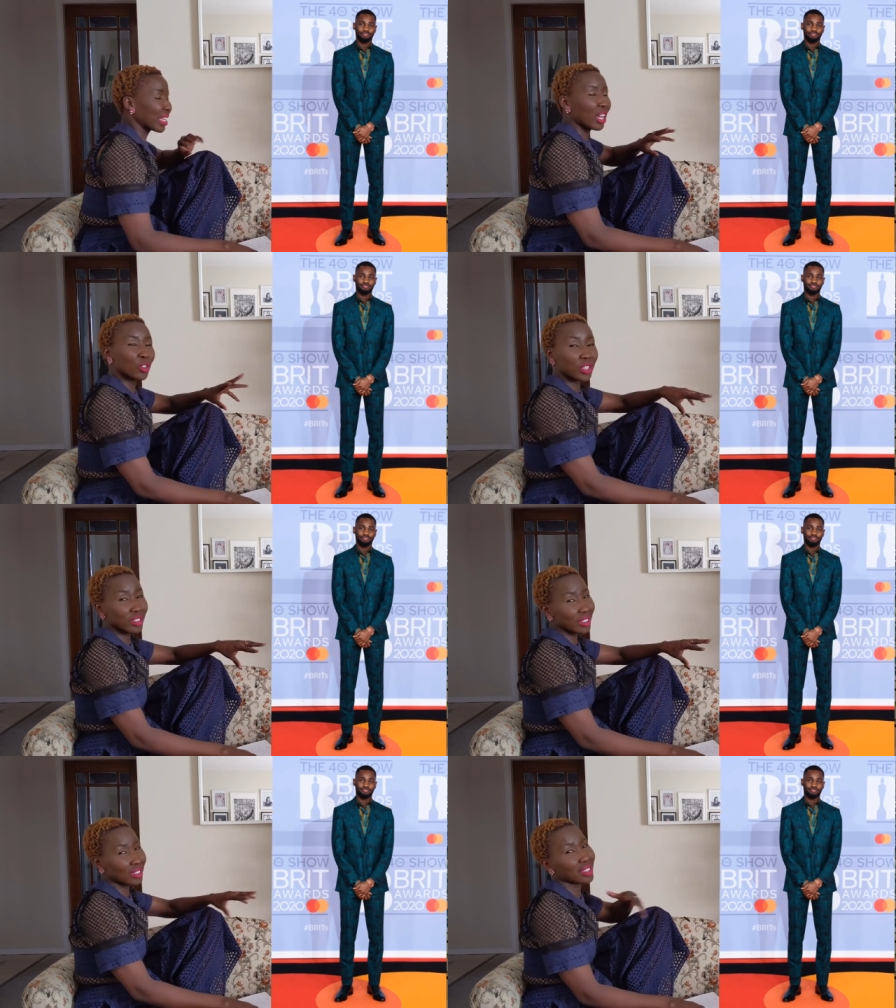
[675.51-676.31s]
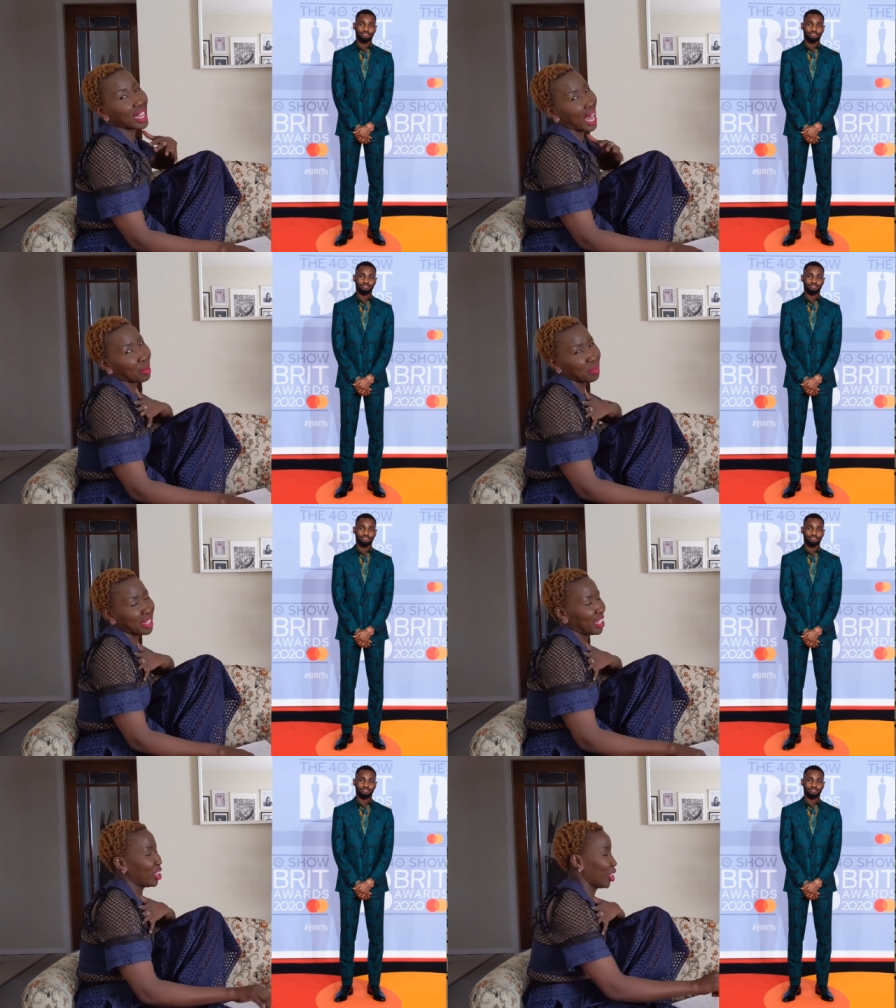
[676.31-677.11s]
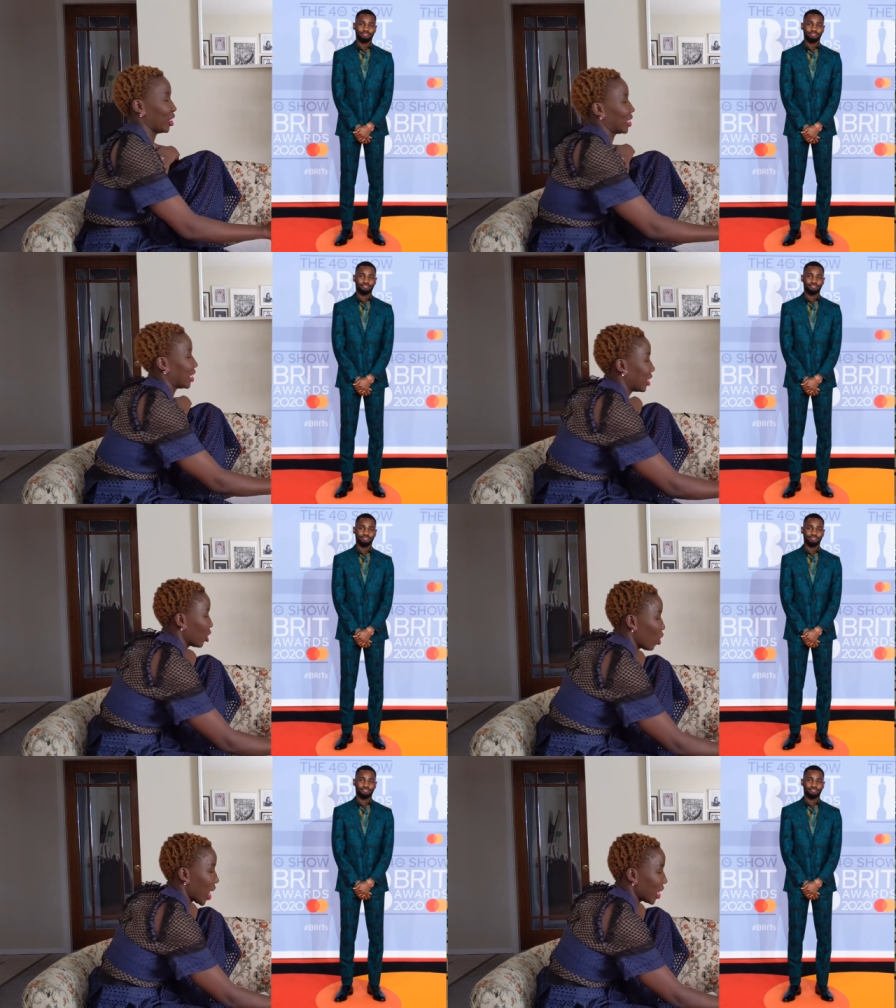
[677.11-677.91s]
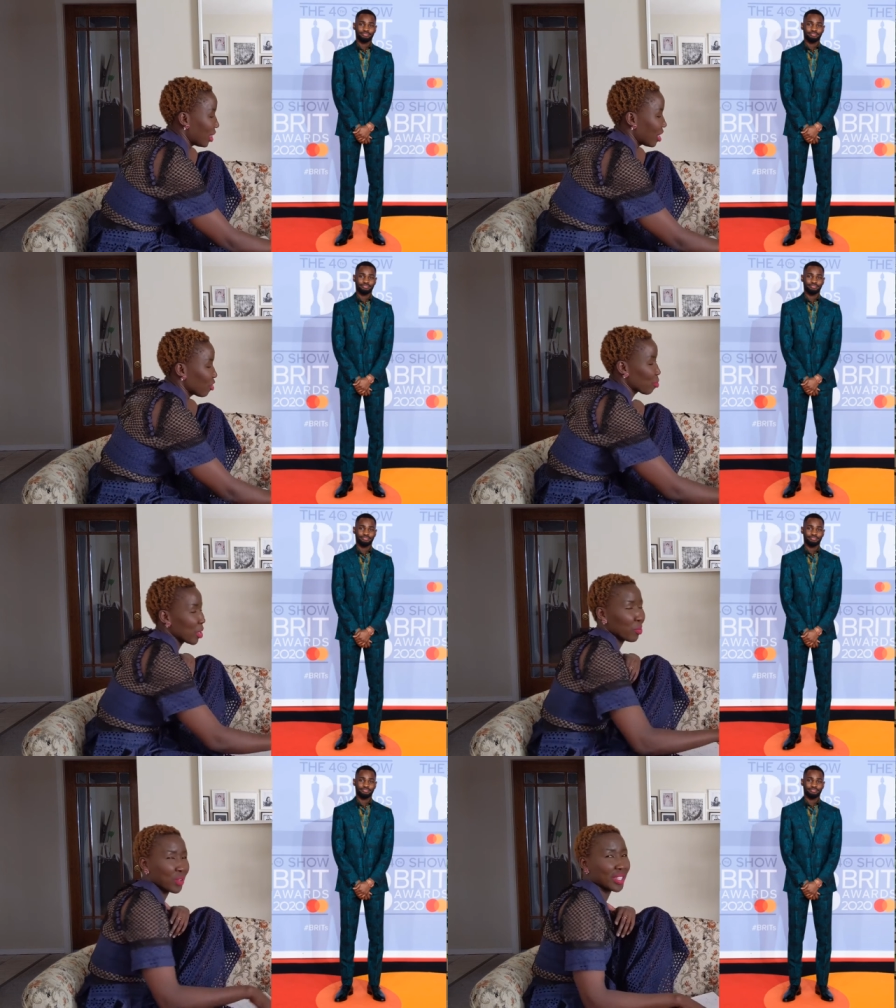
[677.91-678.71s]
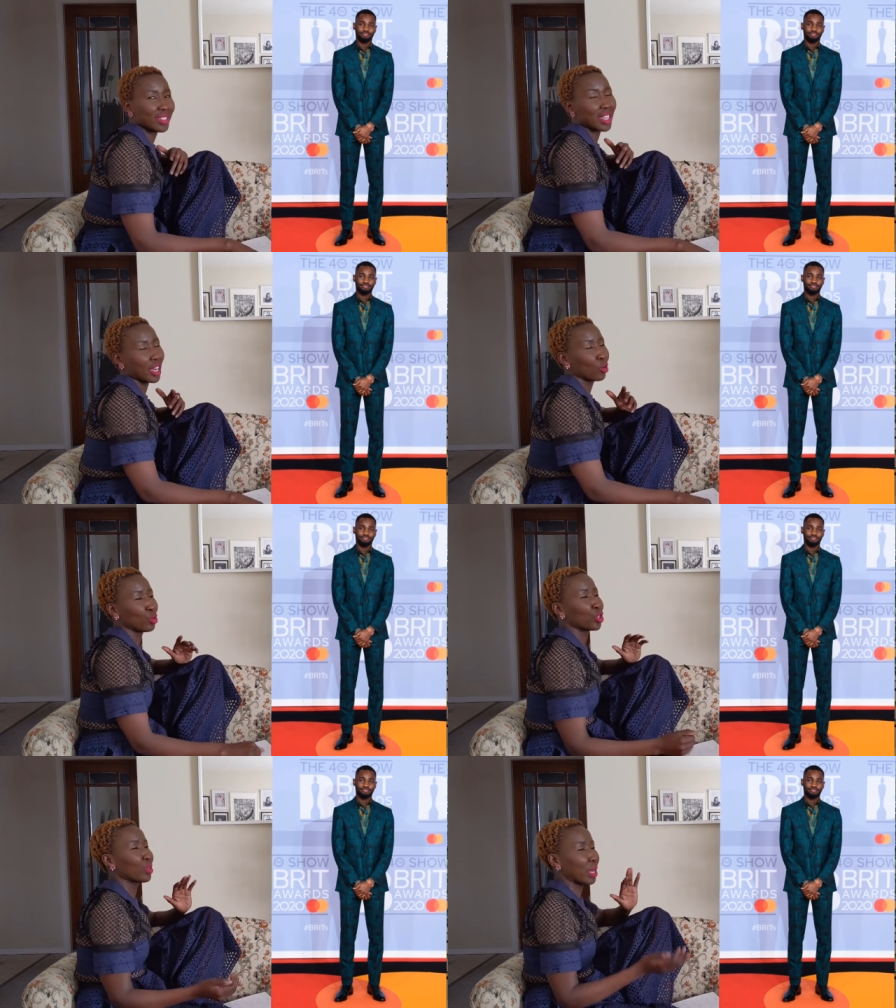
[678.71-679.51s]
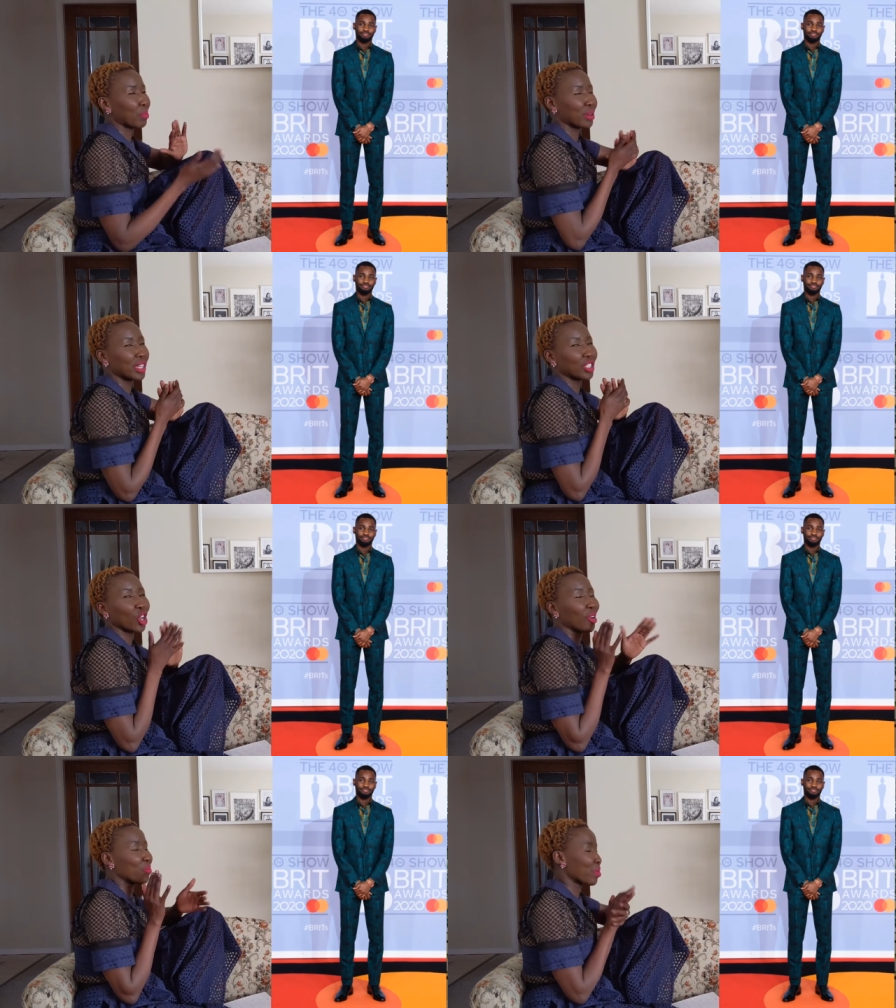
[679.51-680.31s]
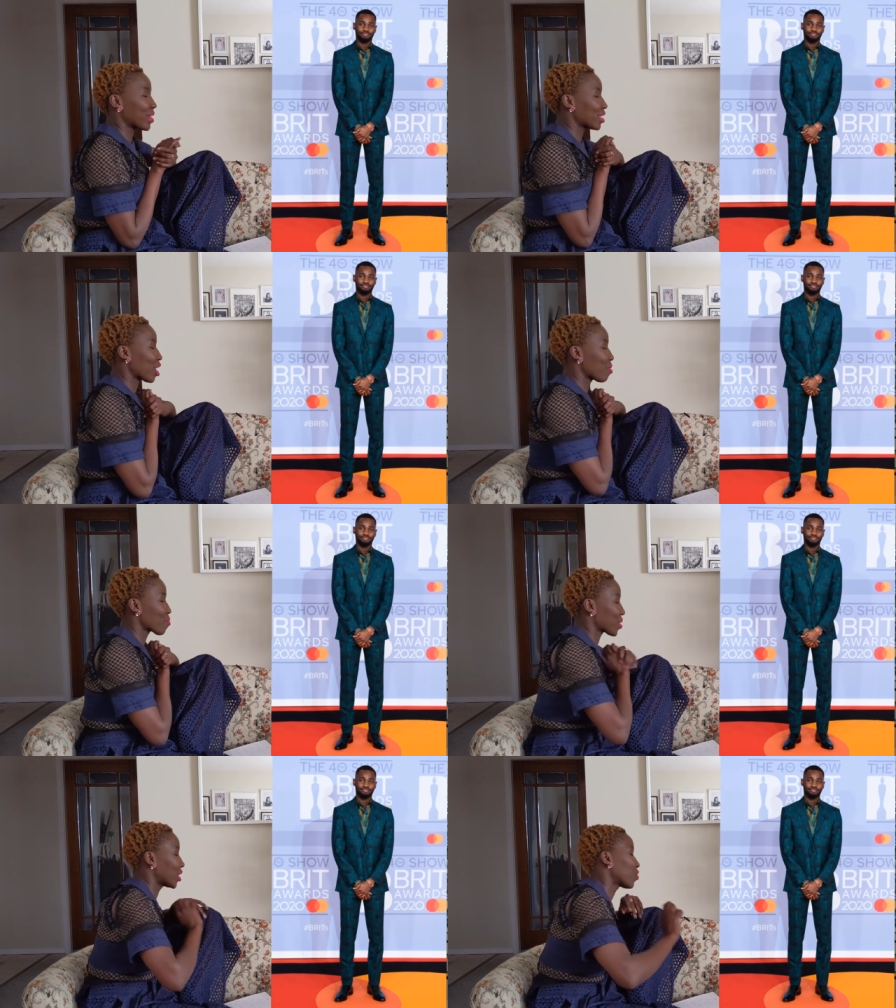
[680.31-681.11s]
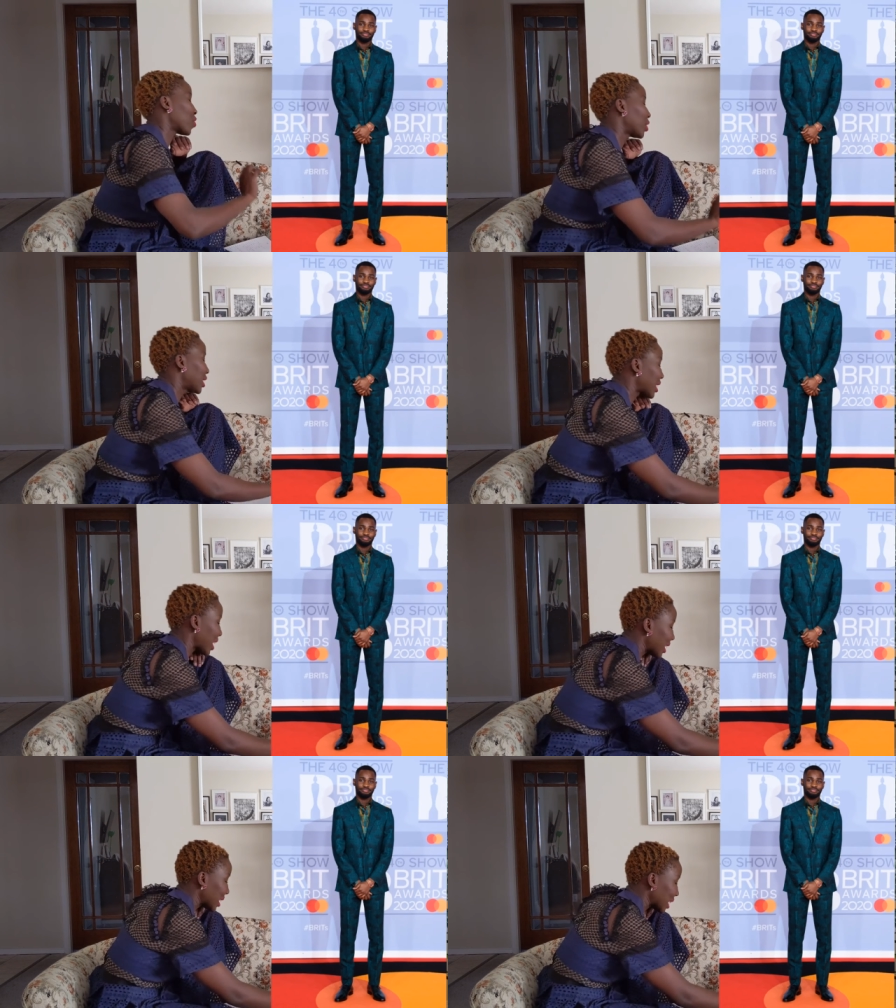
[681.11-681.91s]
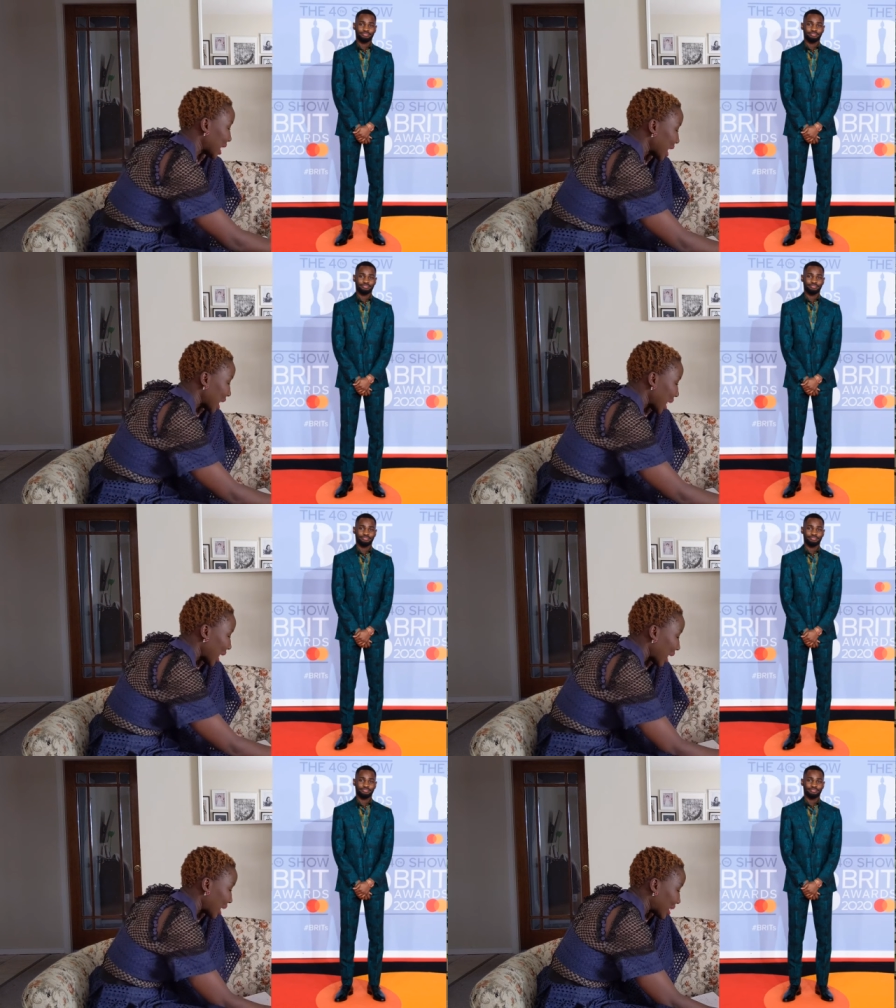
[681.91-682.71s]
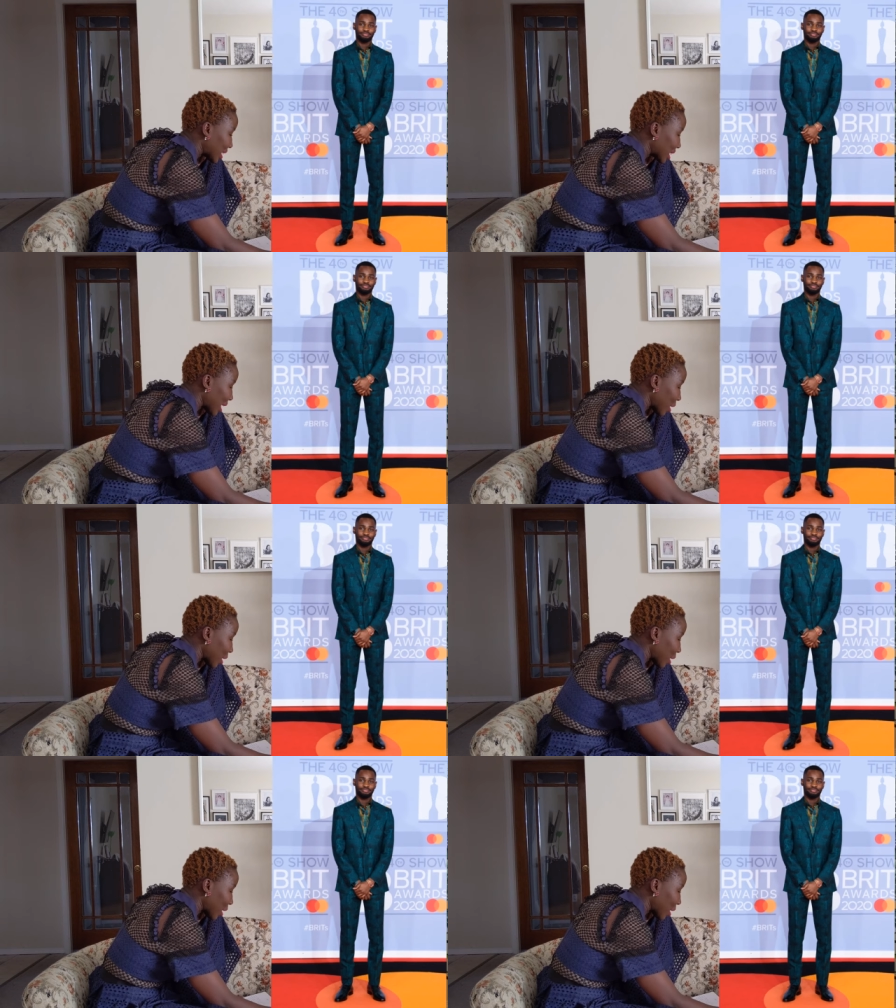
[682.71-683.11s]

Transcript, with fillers: Now this is a me look. You know, I love my prints, that I will do a print on print on print for days. And